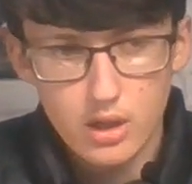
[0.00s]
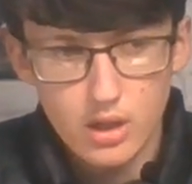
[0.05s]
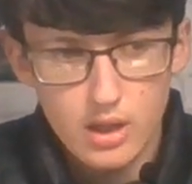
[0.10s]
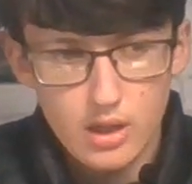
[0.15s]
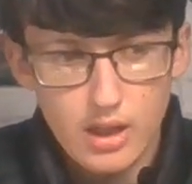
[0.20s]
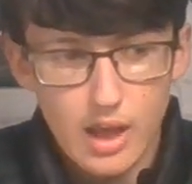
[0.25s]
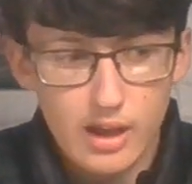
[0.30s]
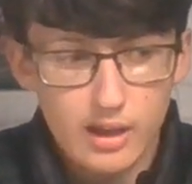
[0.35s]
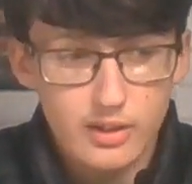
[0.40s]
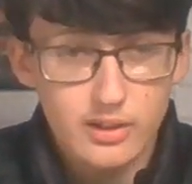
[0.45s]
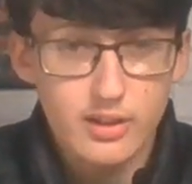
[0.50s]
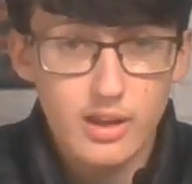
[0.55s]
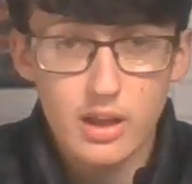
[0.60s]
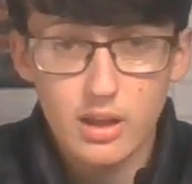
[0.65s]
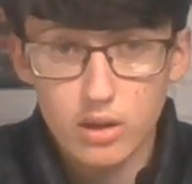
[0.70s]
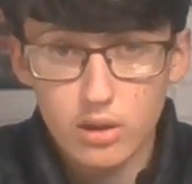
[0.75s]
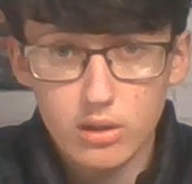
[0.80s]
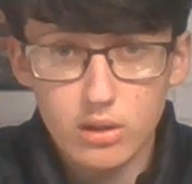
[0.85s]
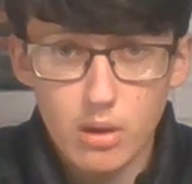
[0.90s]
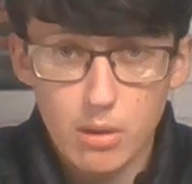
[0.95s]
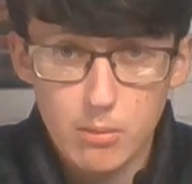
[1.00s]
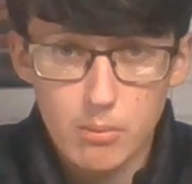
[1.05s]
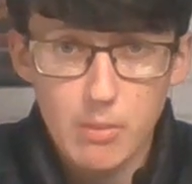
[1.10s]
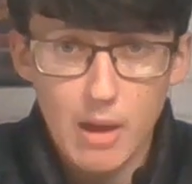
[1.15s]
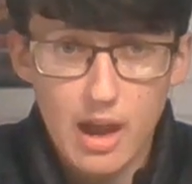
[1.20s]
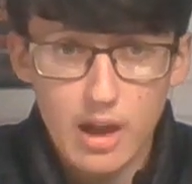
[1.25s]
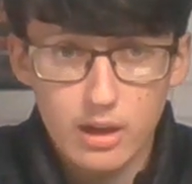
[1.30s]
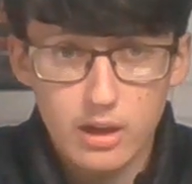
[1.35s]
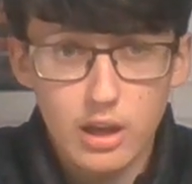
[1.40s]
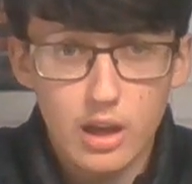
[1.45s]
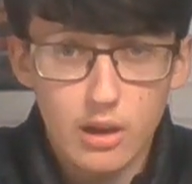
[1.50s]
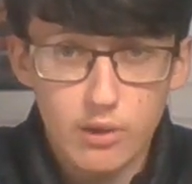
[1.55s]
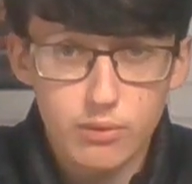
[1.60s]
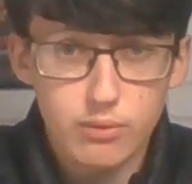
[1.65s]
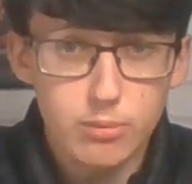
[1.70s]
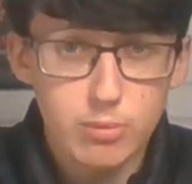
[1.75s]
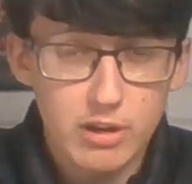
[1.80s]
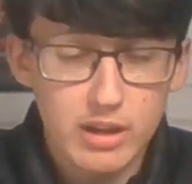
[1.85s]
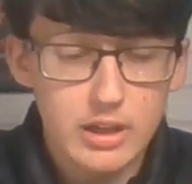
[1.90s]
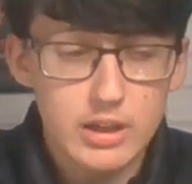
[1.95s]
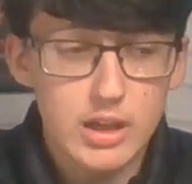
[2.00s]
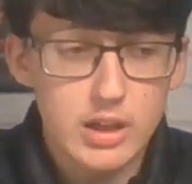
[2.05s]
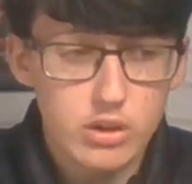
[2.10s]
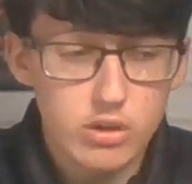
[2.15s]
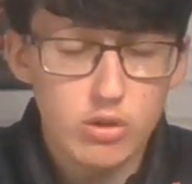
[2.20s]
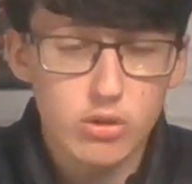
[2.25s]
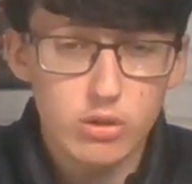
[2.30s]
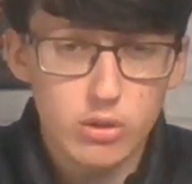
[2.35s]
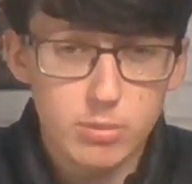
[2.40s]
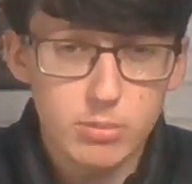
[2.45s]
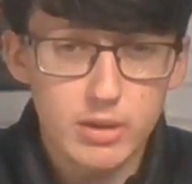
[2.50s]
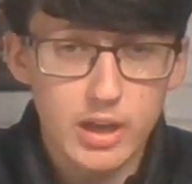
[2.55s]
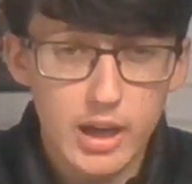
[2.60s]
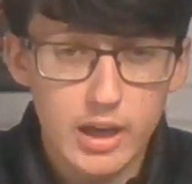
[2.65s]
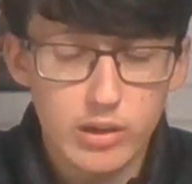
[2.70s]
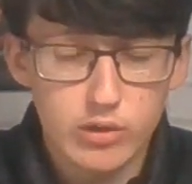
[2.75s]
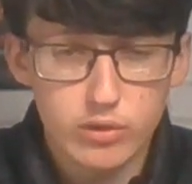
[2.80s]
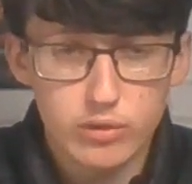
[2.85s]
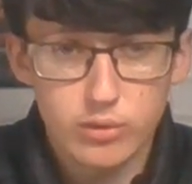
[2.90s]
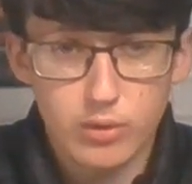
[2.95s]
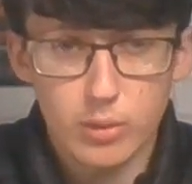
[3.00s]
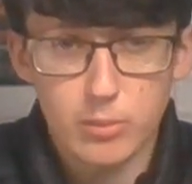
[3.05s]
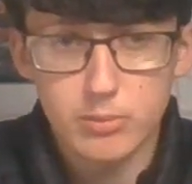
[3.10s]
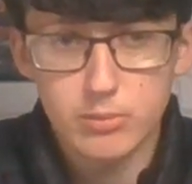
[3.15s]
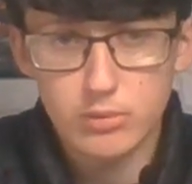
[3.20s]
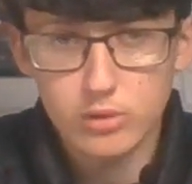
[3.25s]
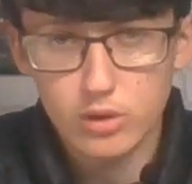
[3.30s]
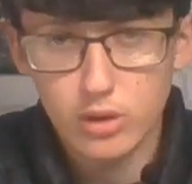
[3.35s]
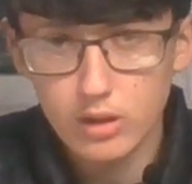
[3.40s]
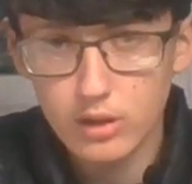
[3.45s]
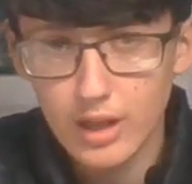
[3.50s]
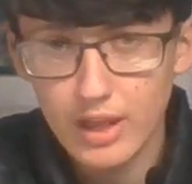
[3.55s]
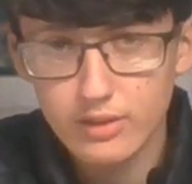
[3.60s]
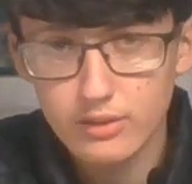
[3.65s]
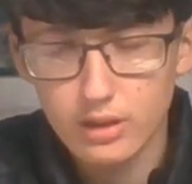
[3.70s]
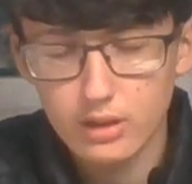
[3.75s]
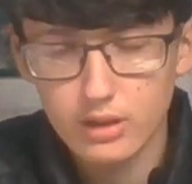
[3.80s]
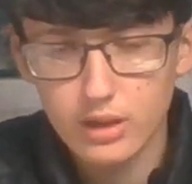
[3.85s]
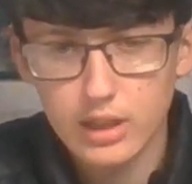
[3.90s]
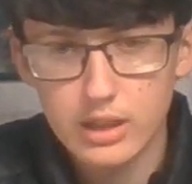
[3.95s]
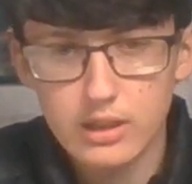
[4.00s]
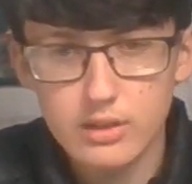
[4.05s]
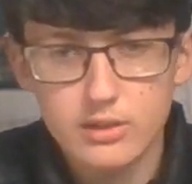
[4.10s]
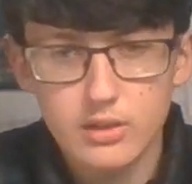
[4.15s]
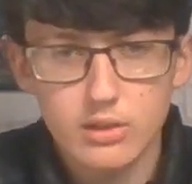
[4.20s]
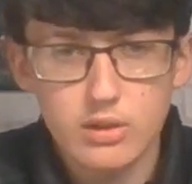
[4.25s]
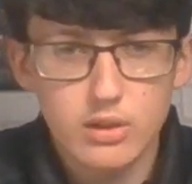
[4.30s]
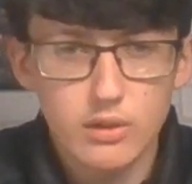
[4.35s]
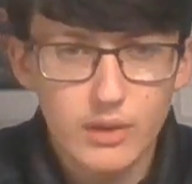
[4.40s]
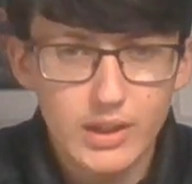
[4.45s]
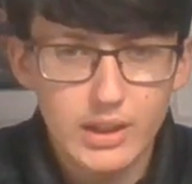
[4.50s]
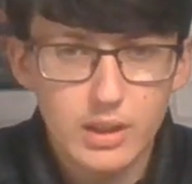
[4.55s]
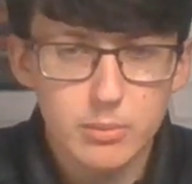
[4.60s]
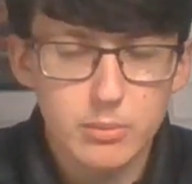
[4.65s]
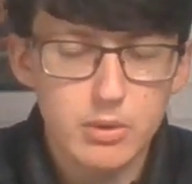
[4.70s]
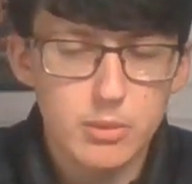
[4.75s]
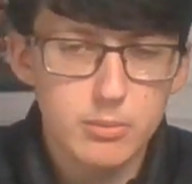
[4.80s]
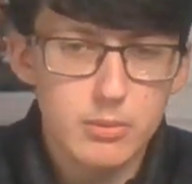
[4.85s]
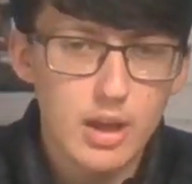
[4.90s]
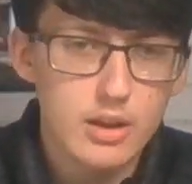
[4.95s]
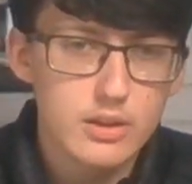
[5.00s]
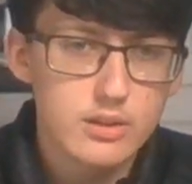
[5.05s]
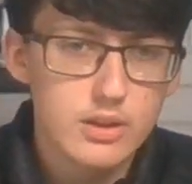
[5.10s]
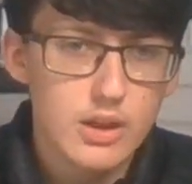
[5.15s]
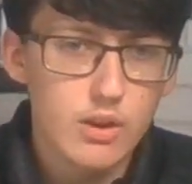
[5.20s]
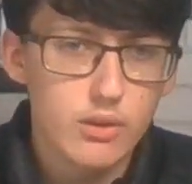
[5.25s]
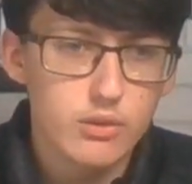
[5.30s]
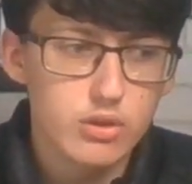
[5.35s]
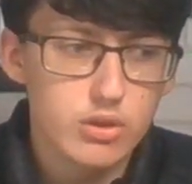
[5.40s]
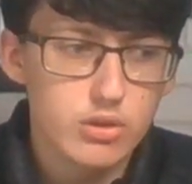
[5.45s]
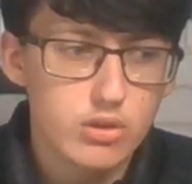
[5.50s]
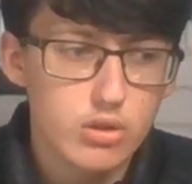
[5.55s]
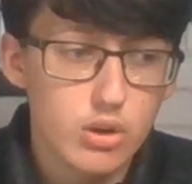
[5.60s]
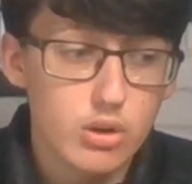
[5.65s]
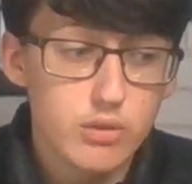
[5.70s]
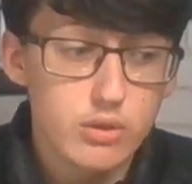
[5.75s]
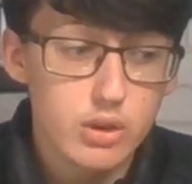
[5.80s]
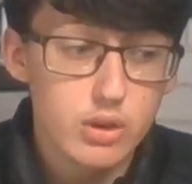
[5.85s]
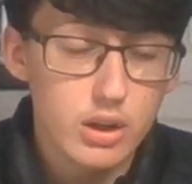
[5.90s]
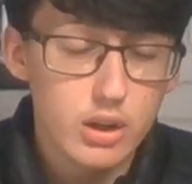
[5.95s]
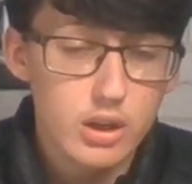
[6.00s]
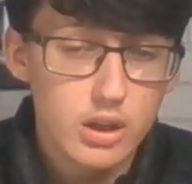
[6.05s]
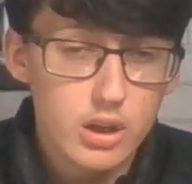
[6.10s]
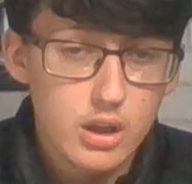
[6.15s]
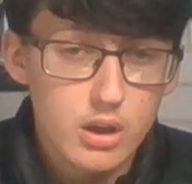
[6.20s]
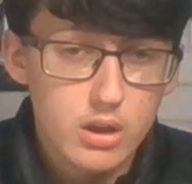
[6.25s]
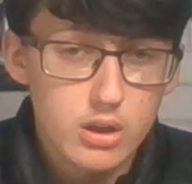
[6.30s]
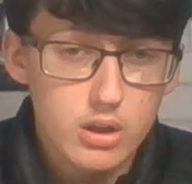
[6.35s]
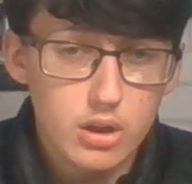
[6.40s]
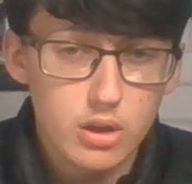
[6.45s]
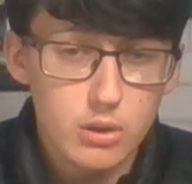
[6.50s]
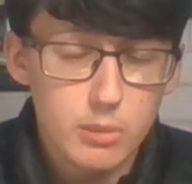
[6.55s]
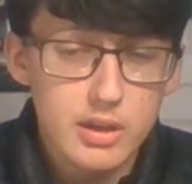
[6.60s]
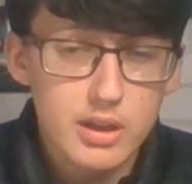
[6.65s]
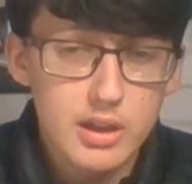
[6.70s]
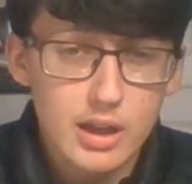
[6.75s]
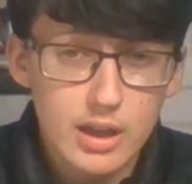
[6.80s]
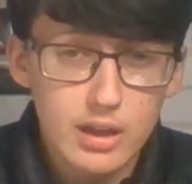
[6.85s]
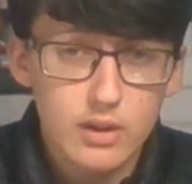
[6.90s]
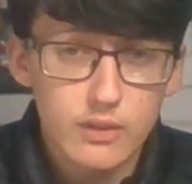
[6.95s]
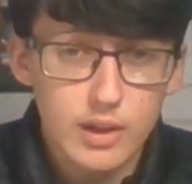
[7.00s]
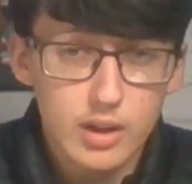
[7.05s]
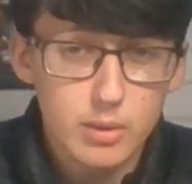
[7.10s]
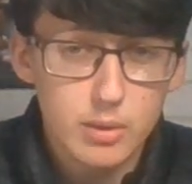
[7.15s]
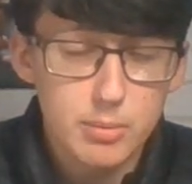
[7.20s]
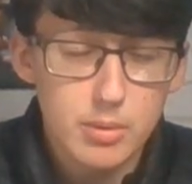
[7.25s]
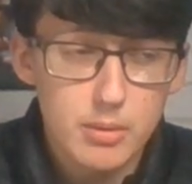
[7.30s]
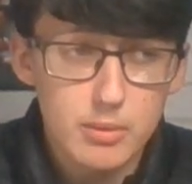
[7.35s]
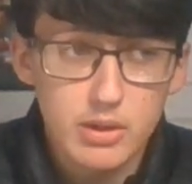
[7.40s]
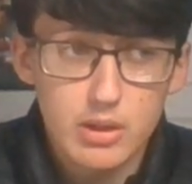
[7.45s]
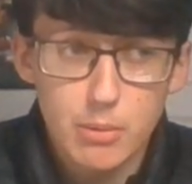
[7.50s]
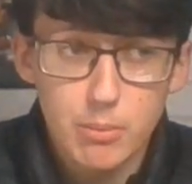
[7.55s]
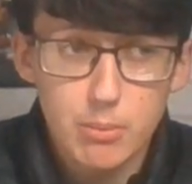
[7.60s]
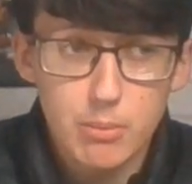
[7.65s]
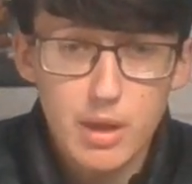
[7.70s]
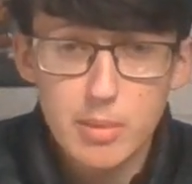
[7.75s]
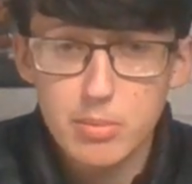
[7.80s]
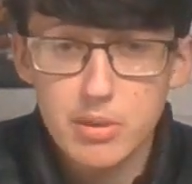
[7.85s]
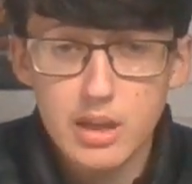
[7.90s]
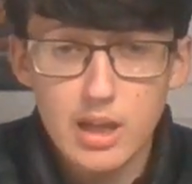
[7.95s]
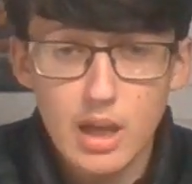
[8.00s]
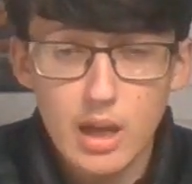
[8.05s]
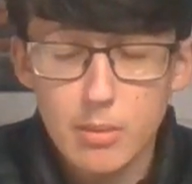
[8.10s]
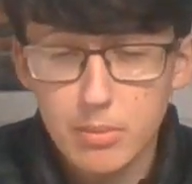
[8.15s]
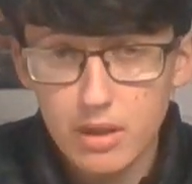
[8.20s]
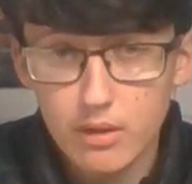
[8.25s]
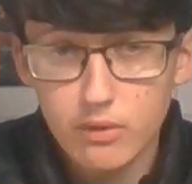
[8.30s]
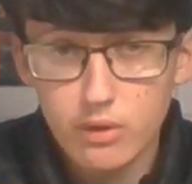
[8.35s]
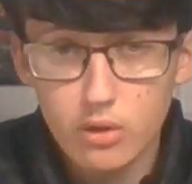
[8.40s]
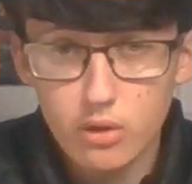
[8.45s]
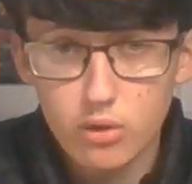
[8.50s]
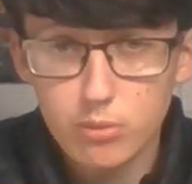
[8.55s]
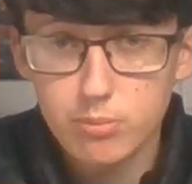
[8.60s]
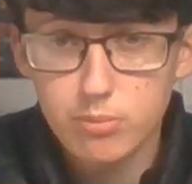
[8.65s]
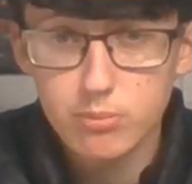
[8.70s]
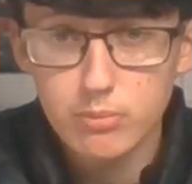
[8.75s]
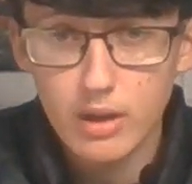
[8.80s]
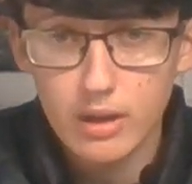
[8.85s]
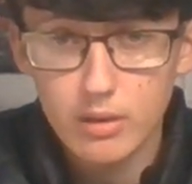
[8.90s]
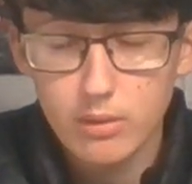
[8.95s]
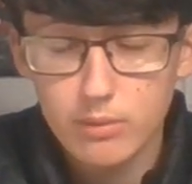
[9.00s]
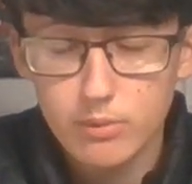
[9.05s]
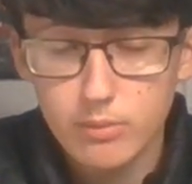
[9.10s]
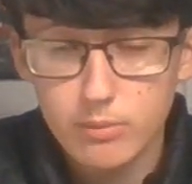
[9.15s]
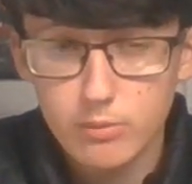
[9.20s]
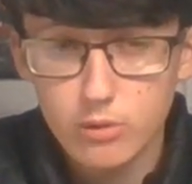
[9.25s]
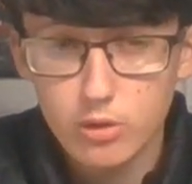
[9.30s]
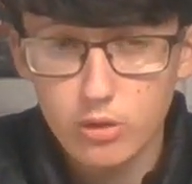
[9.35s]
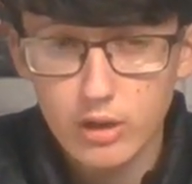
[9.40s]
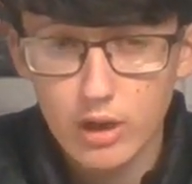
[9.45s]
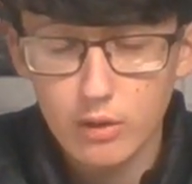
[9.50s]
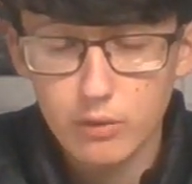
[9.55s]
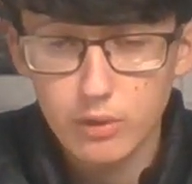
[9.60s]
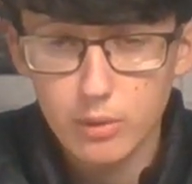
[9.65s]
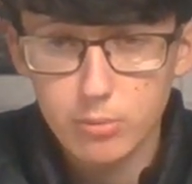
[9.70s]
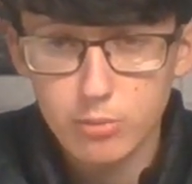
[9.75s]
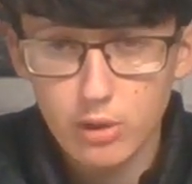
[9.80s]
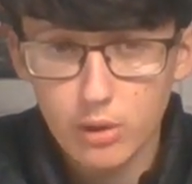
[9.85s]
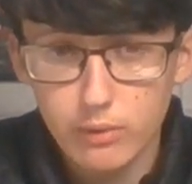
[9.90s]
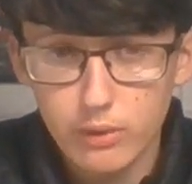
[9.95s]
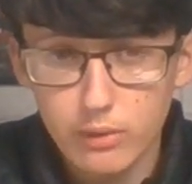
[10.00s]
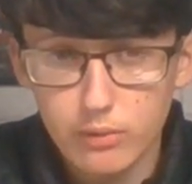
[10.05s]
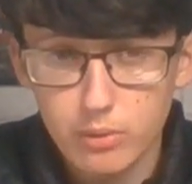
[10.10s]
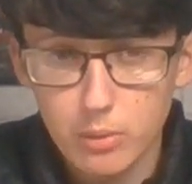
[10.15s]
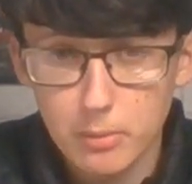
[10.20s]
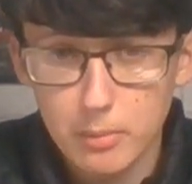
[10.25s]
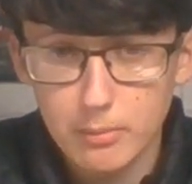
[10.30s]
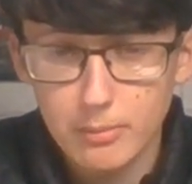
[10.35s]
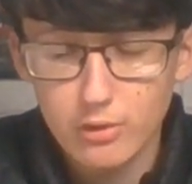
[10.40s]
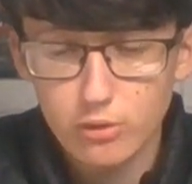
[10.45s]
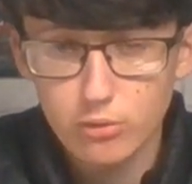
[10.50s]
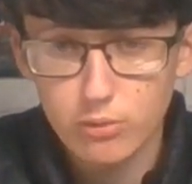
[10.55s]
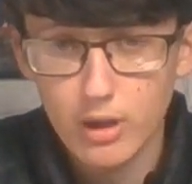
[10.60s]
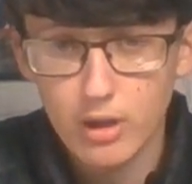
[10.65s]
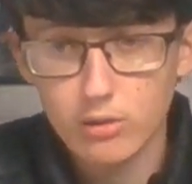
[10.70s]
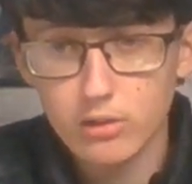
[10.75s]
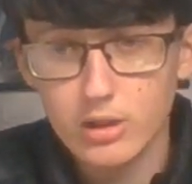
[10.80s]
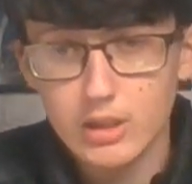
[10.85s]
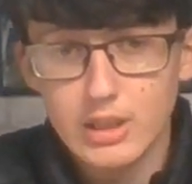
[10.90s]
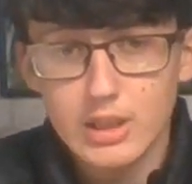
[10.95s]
like I said, the market of bringing in younger players from lesser leagues and develop them ourselves, and hopefully, we can develop him and then maybe get a bit of a good healthy profit from him as well.